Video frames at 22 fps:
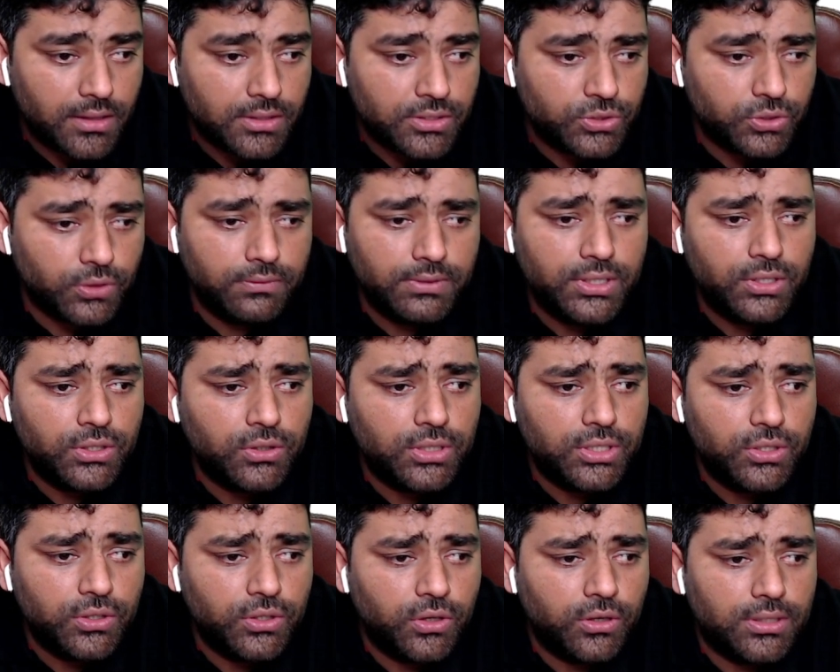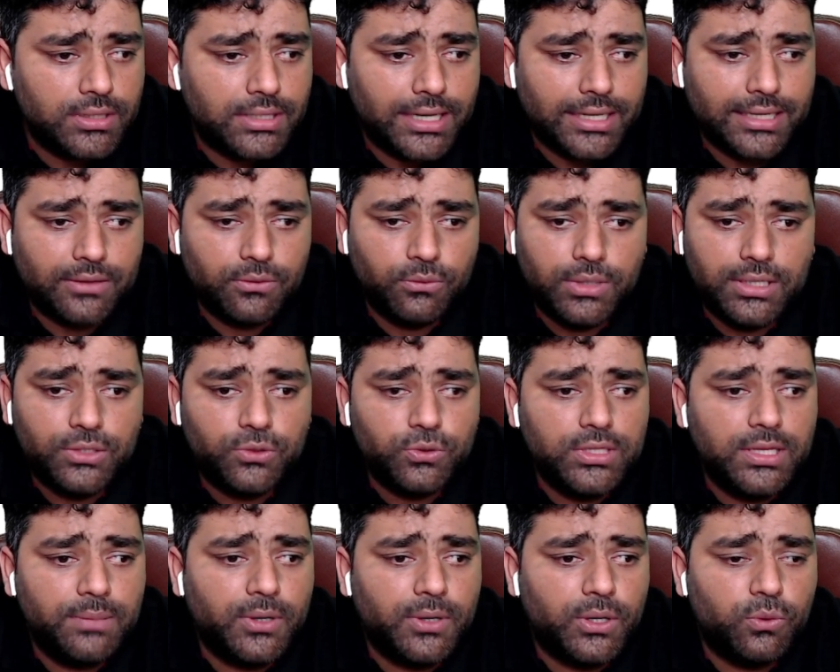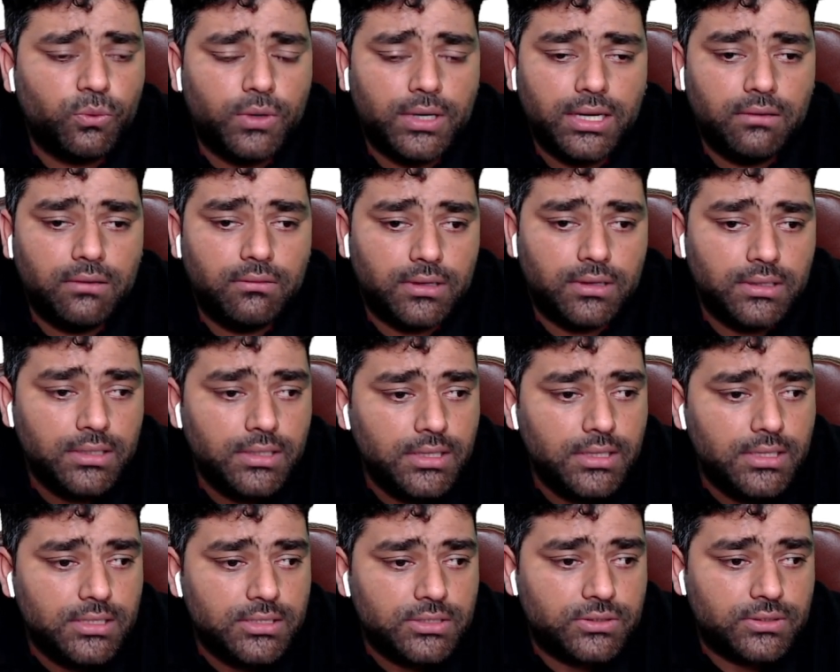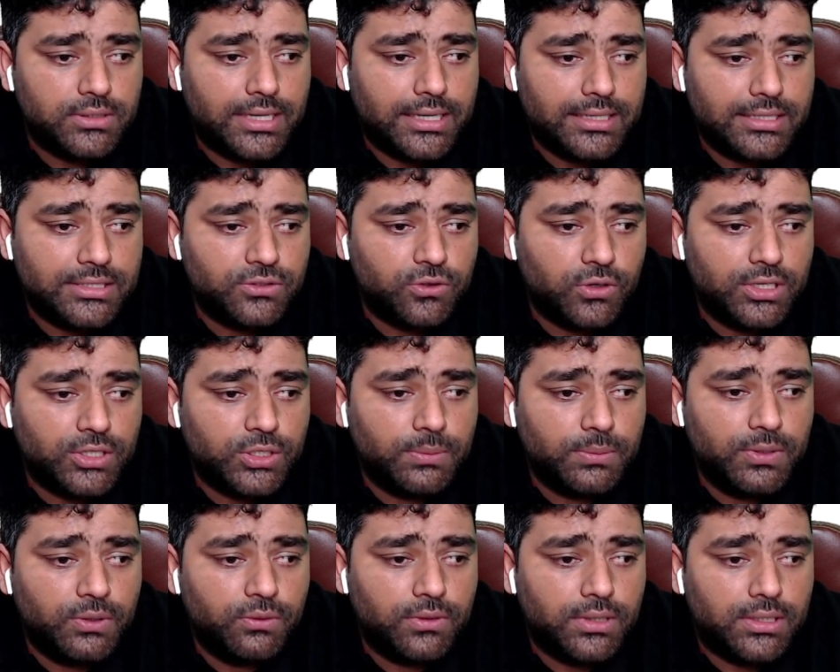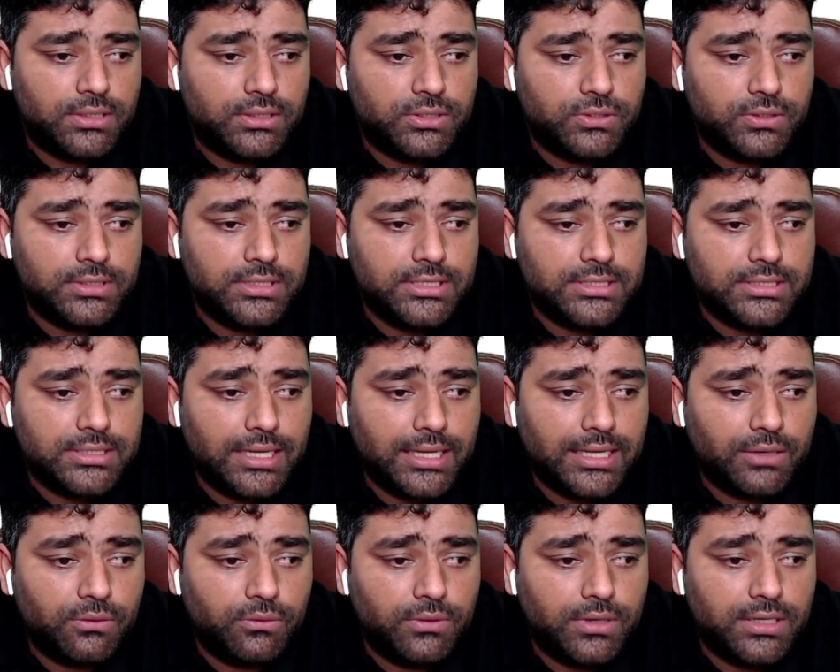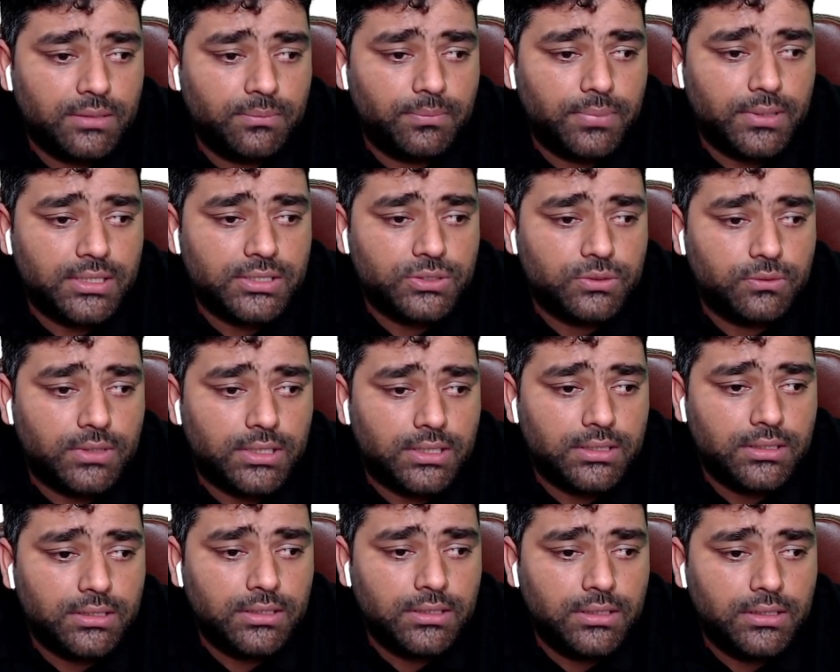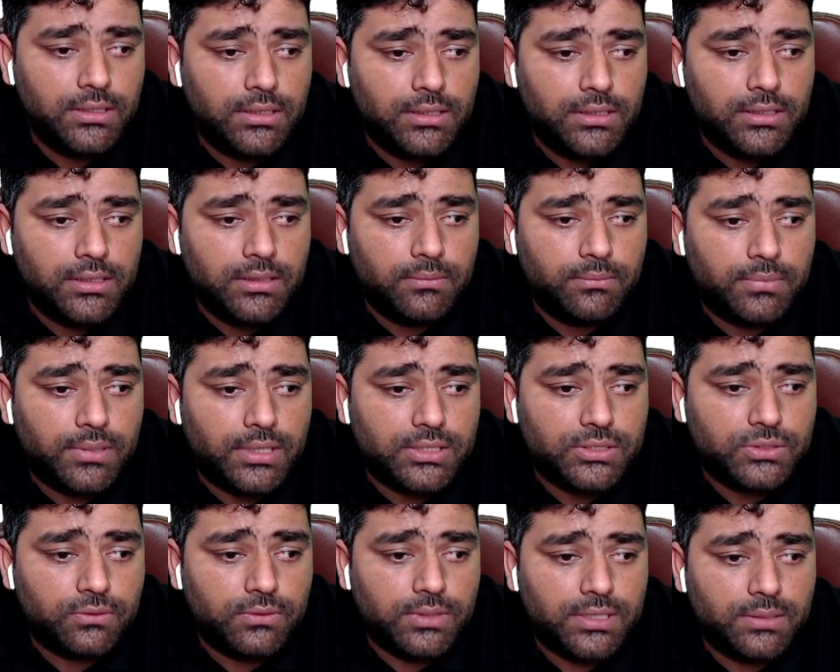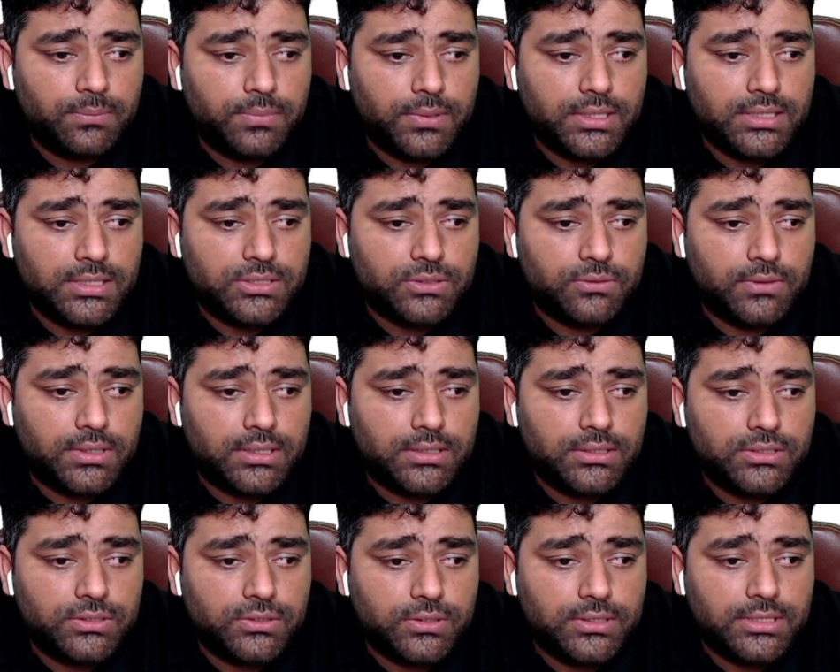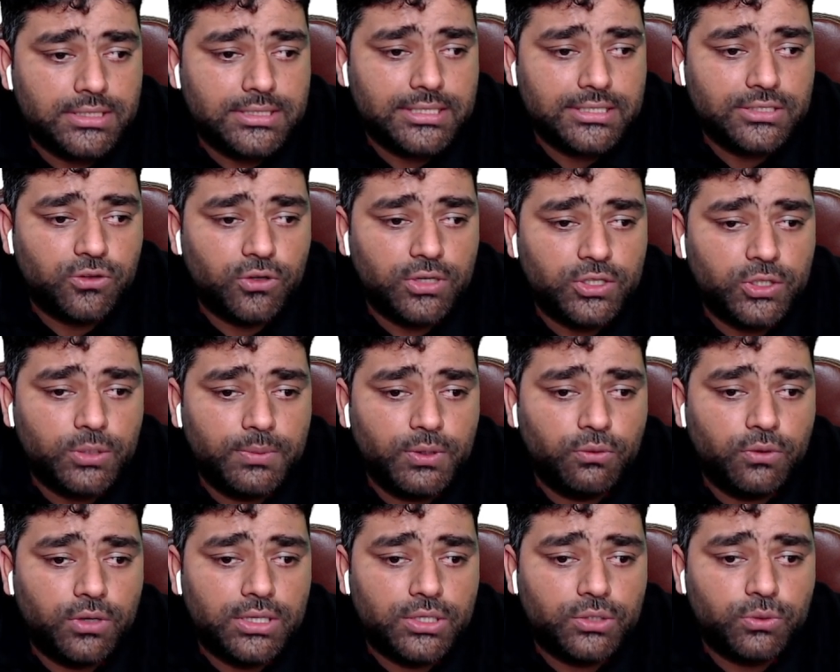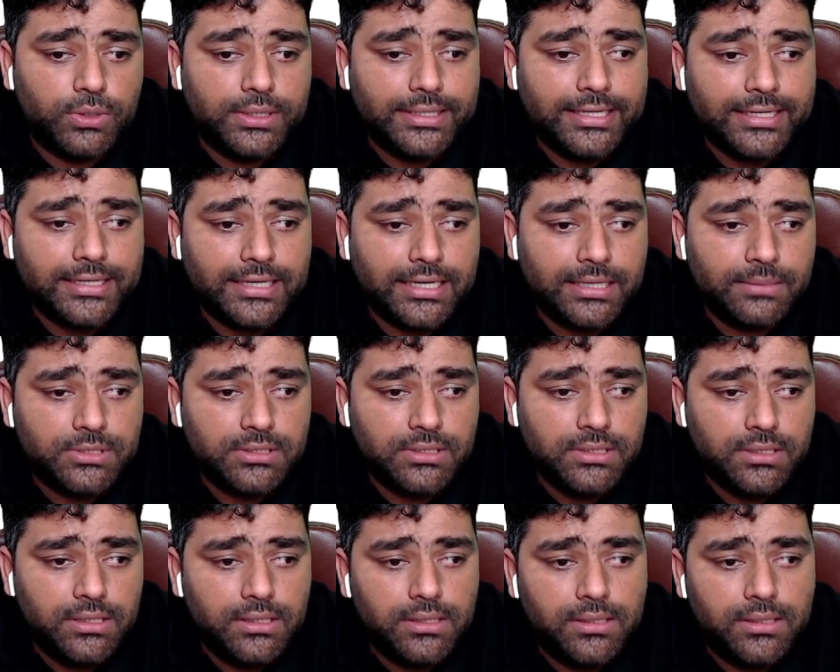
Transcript: so we know, like 1 to the power whatever, so that is going to be 1. So this is like 1 plus 1 plus 1 plus 1. So this is going to be what, 20 times,